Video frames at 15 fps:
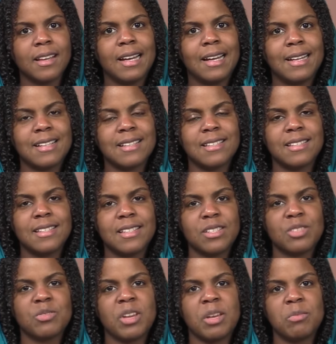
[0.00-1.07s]
As
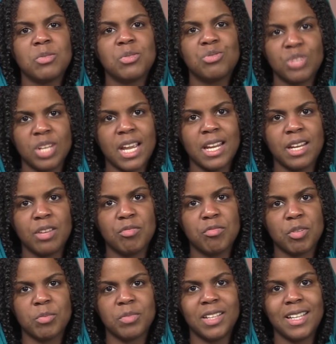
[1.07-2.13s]
this famous saying
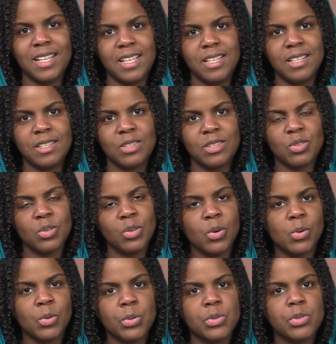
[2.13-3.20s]
from the East
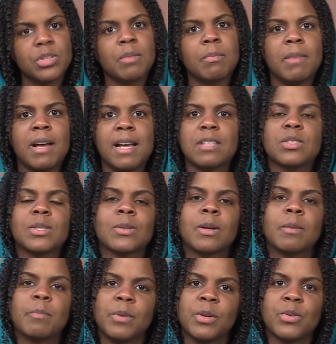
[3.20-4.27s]
goes, the master
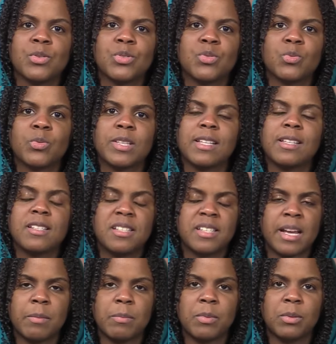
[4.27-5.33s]
appears when the
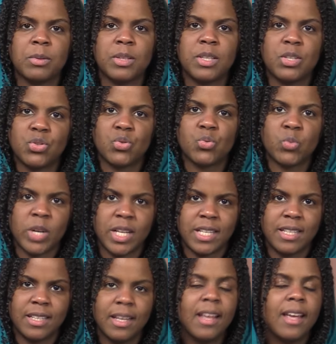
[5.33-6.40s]
disciple is
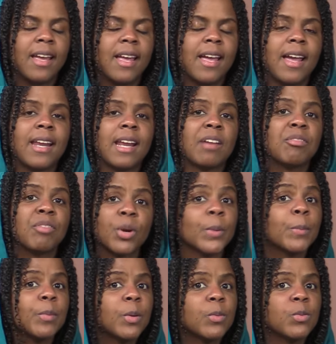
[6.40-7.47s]
ready. And I've
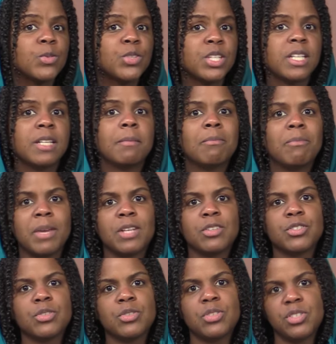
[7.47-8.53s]
heard Prabhuji
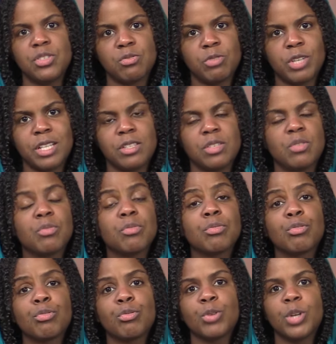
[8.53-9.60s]
mention this phrase
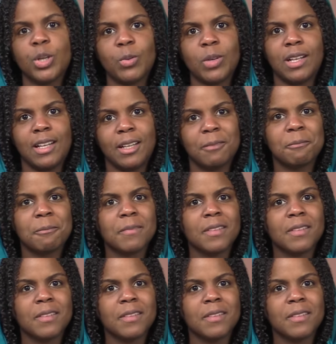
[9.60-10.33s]
frequently.